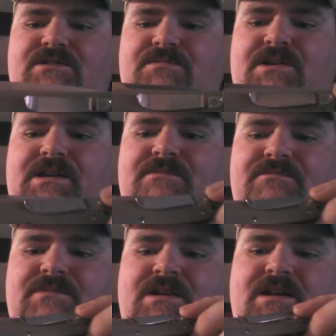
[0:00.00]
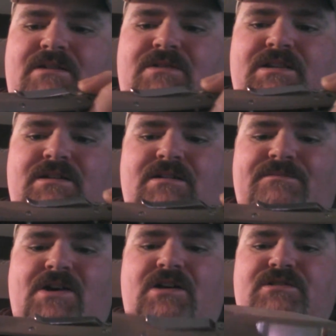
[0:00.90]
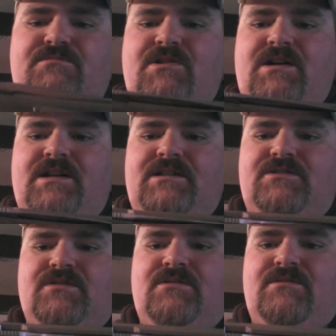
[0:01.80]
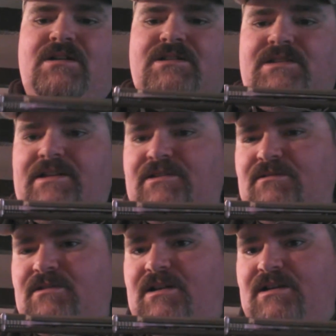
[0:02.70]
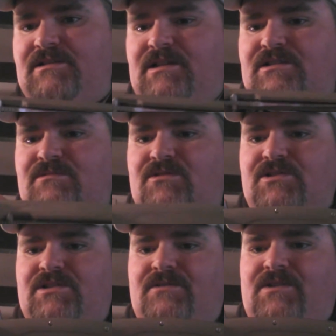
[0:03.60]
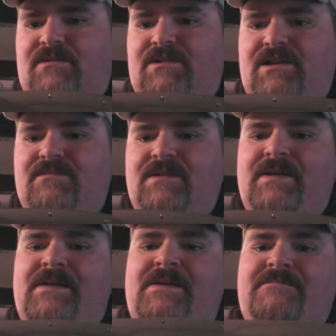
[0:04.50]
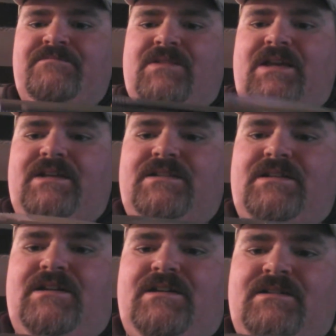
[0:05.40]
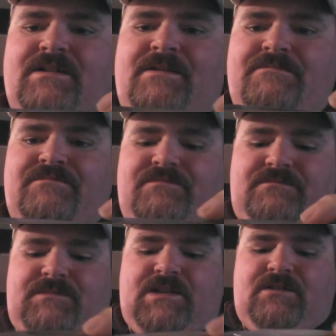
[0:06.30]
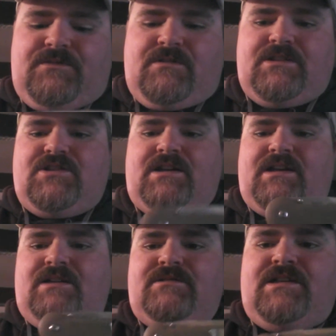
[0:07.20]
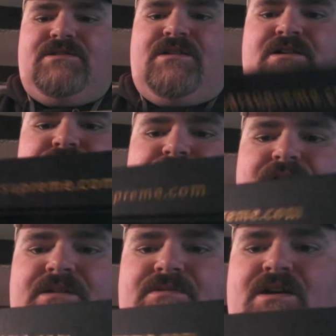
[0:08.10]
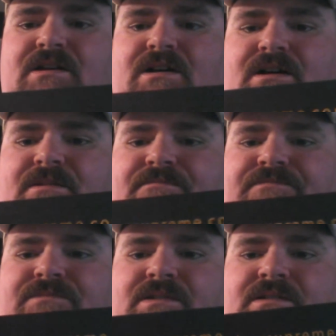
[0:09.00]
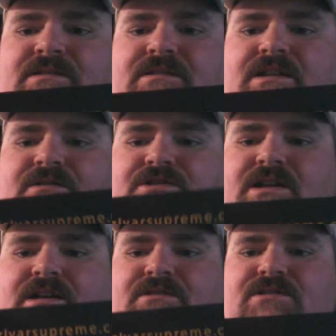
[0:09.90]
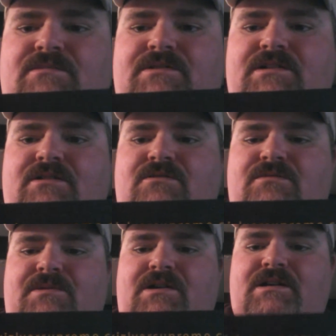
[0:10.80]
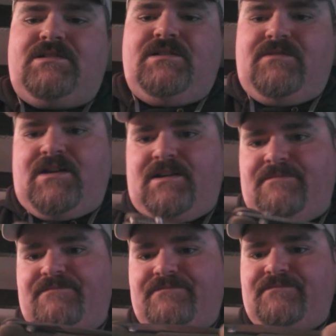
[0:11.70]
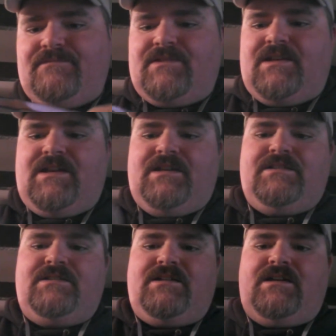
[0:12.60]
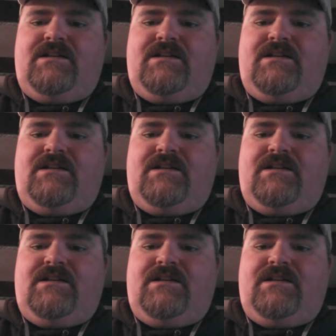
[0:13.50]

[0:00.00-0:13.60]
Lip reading: Supreme, one of their awesome products. So stay tuned, guys. I got some more stuff coming up, and if you want to check out KizlyarSupreme.com, check out some of their cool products they've got, and